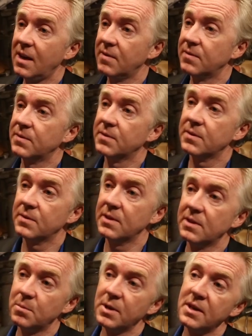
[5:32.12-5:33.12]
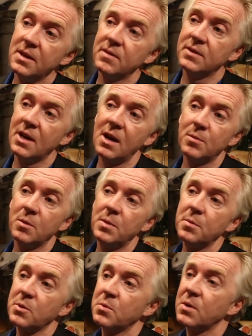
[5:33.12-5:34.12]
have since the beginning of time and
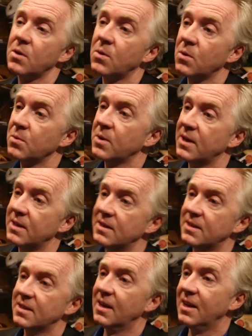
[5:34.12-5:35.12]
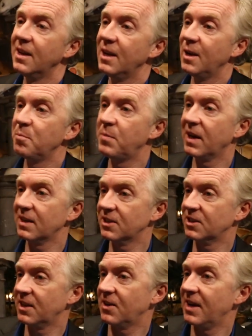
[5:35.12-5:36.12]
people will always
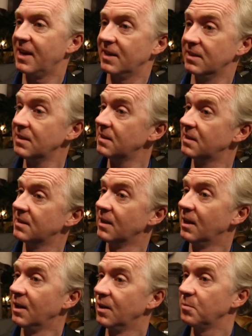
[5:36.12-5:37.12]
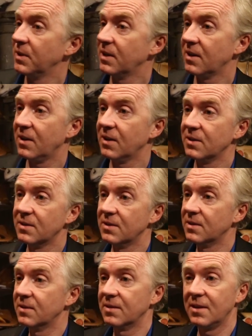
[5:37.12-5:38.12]
embellish their heads
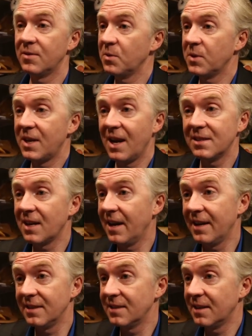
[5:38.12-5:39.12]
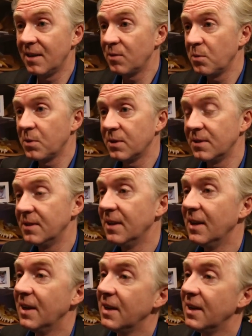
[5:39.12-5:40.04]
because everyone has a head and everyone